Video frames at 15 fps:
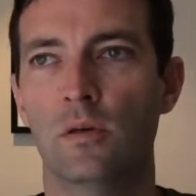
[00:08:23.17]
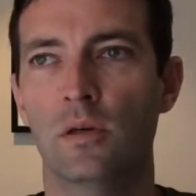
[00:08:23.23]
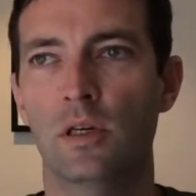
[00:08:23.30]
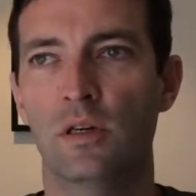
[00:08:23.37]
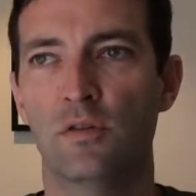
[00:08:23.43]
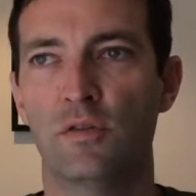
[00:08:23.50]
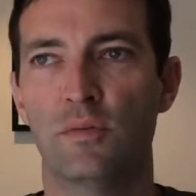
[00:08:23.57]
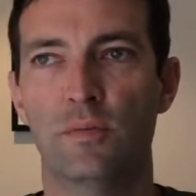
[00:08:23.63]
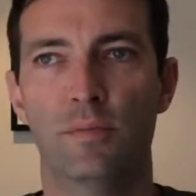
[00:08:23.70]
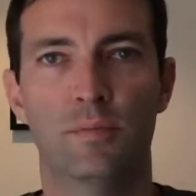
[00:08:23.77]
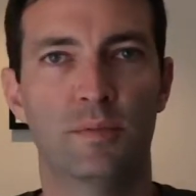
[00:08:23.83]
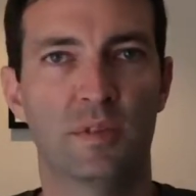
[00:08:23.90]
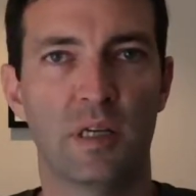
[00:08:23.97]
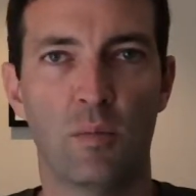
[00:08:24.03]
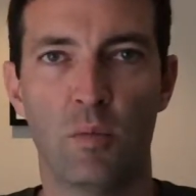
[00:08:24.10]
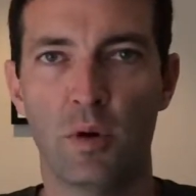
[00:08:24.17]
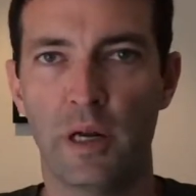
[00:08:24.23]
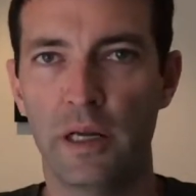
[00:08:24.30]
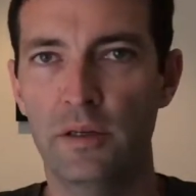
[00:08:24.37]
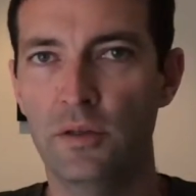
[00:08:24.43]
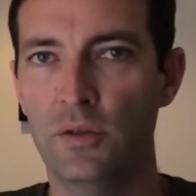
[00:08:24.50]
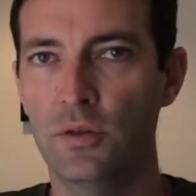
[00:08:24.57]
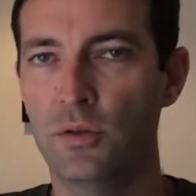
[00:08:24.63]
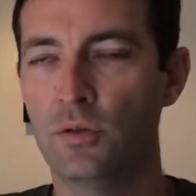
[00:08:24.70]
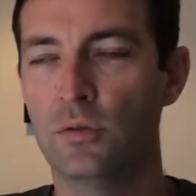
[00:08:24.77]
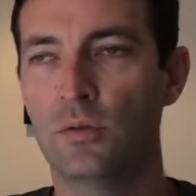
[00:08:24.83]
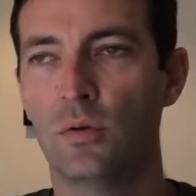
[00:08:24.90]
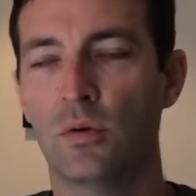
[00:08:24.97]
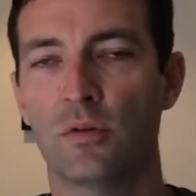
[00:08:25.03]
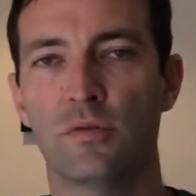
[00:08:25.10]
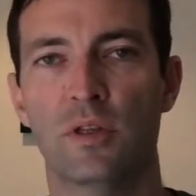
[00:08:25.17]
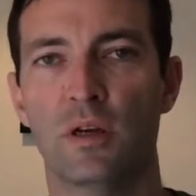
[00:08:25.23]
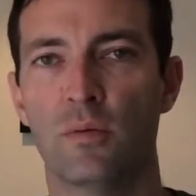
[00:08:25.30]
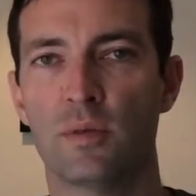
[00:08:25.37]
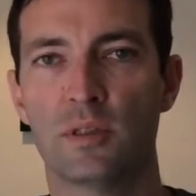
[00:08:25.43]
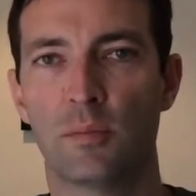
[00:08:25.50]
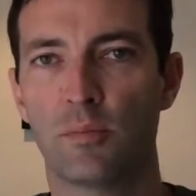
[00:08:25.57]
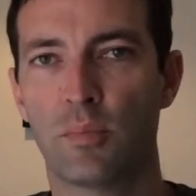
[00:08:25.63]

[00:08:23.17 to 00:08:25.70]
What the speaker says: If someone I knew, or if there was